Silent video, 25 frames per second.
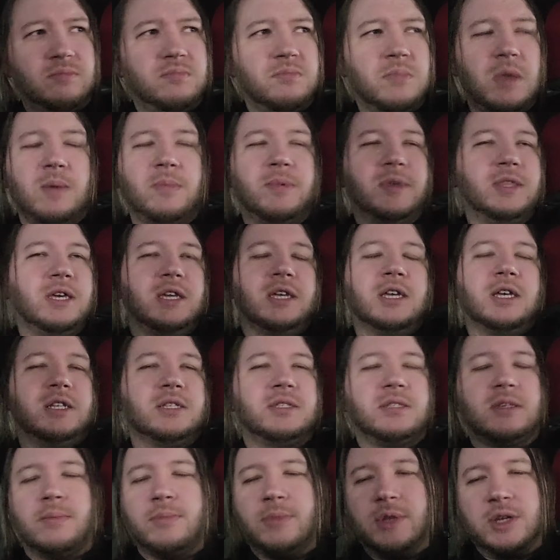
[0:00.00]
maybe they get
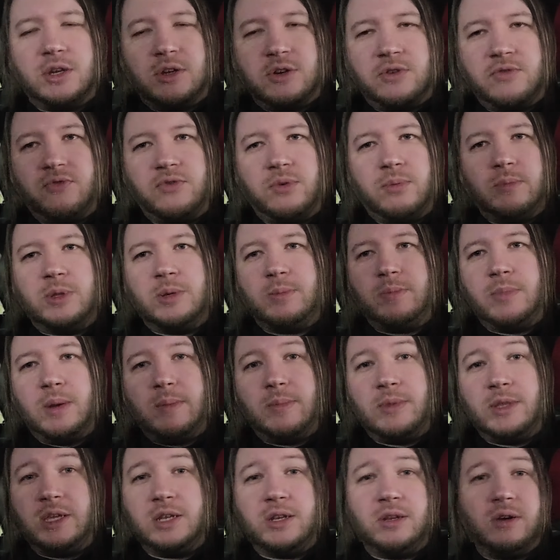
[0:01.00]
something good from them.
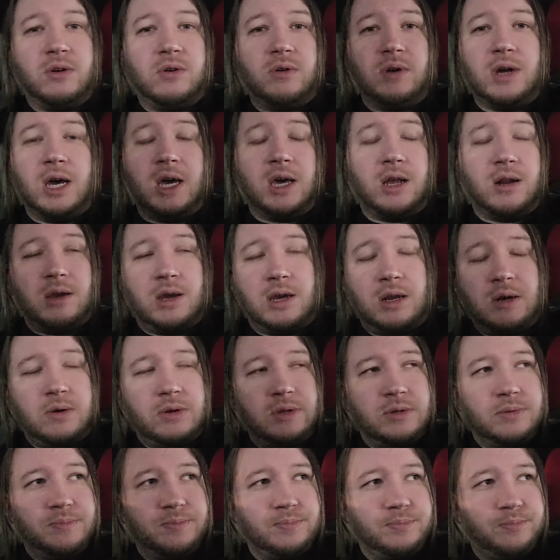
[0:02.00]
Maybe they don't. I don't
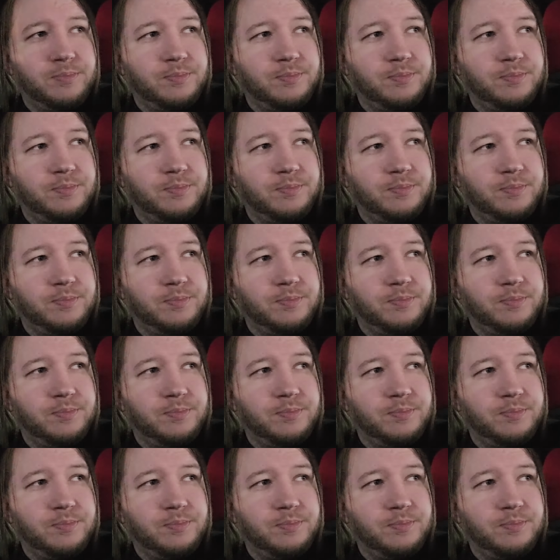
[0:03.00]
know.